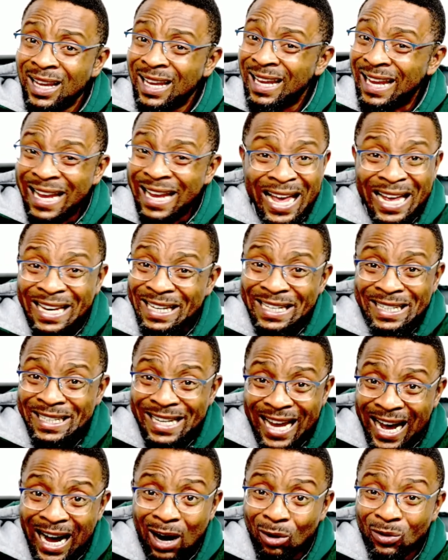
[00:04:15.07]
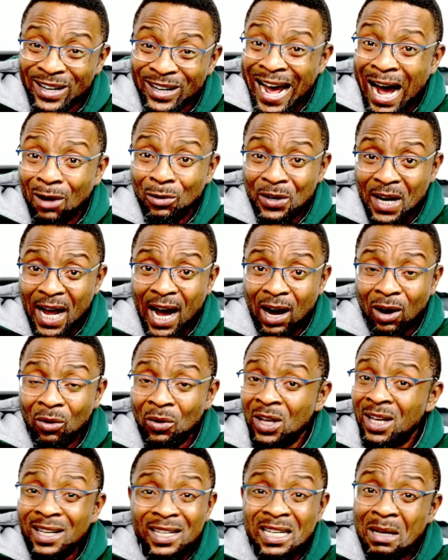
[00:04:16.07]
Early now,
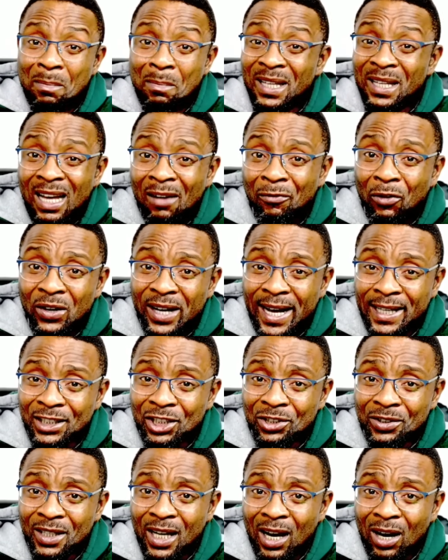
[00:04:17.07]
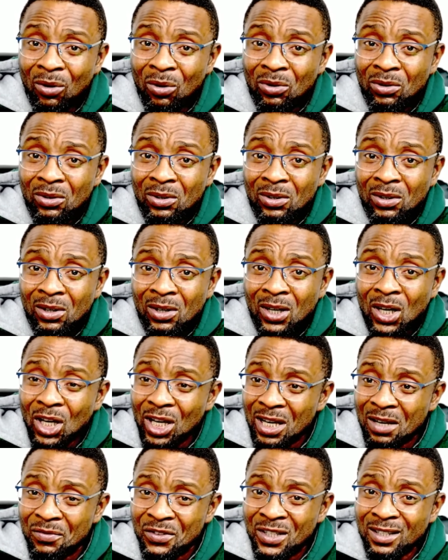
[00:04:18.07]
the better for Nigeria.
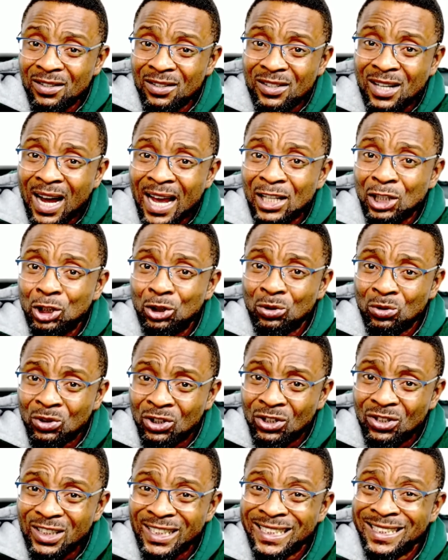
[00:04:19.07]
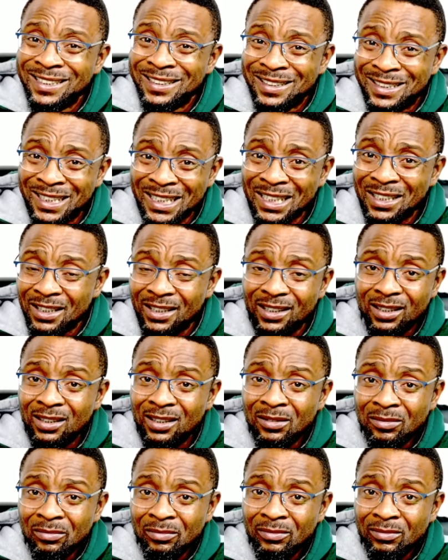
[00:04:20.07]
If this guy should indeed
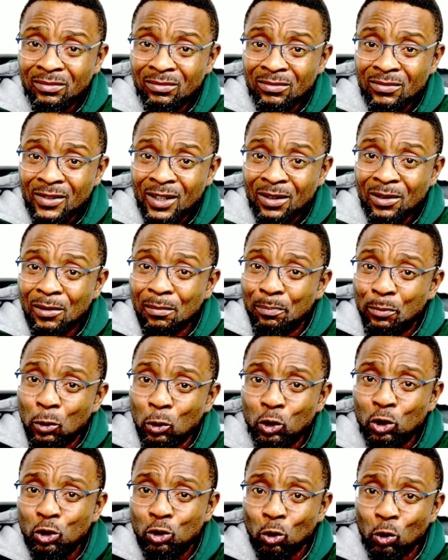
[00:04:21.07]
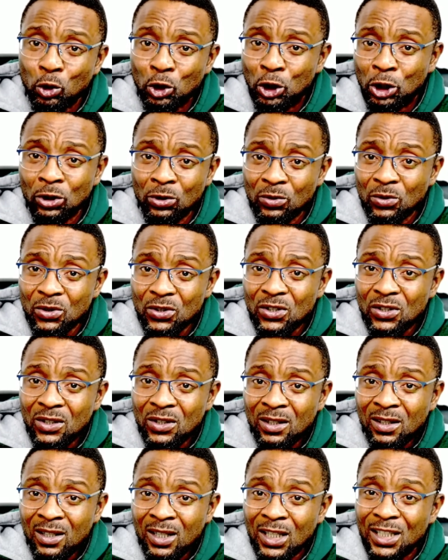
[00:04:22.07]
put to use
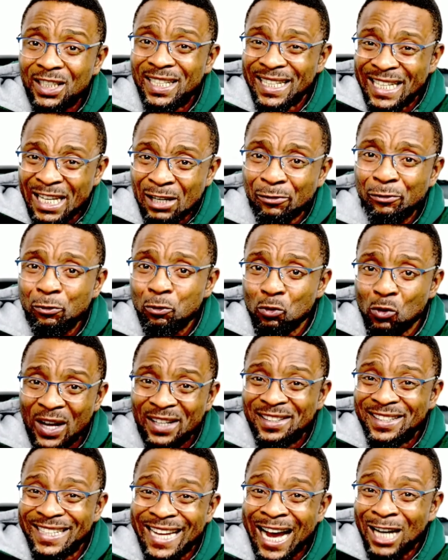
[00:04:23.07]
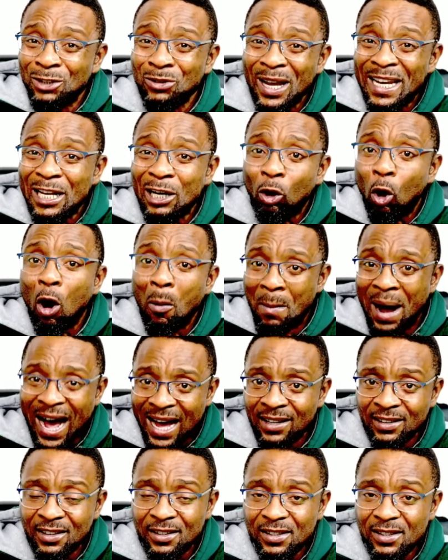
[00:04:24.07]
the influence he actually
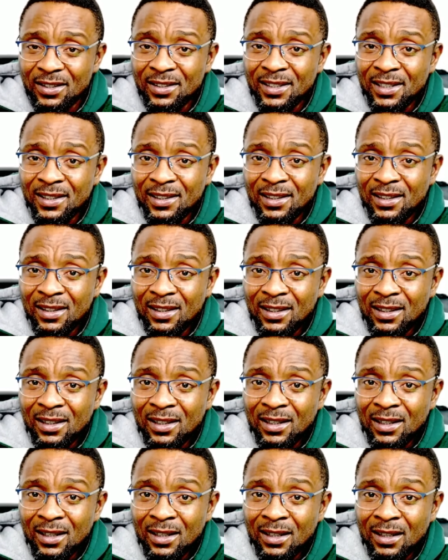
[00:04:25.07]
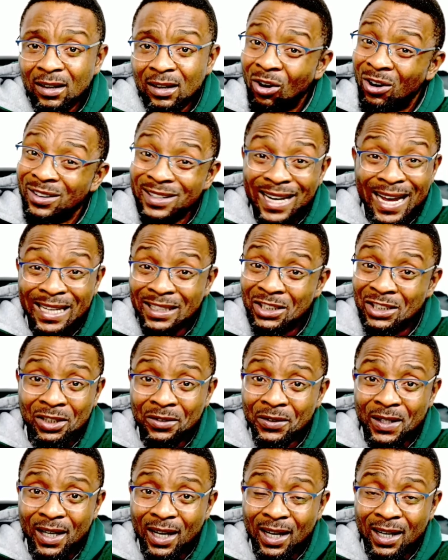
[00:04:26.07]
commands on
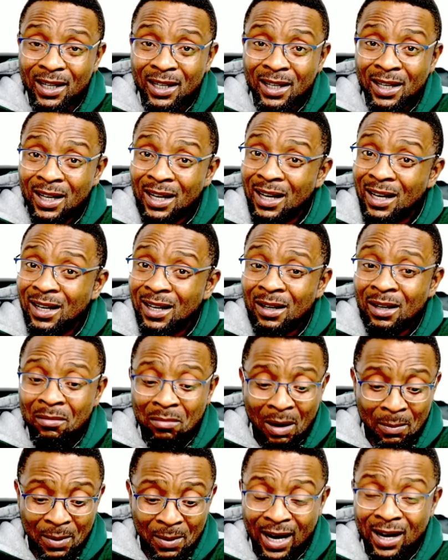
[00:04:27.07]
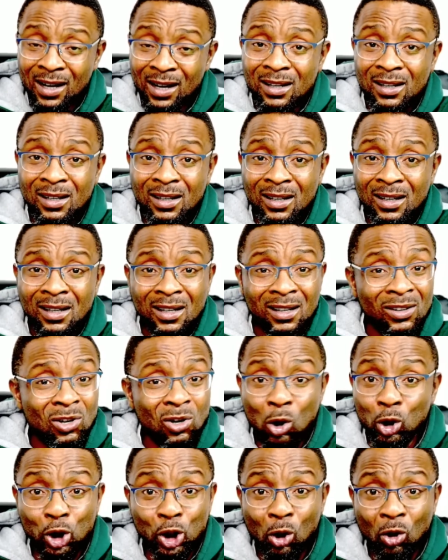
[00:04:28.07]
Nigeria, Baba, no
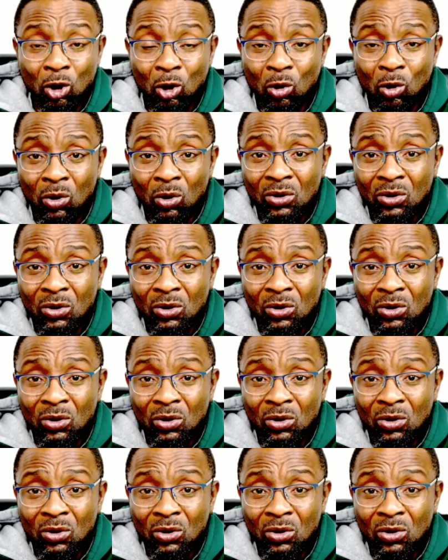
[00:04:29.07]
joke.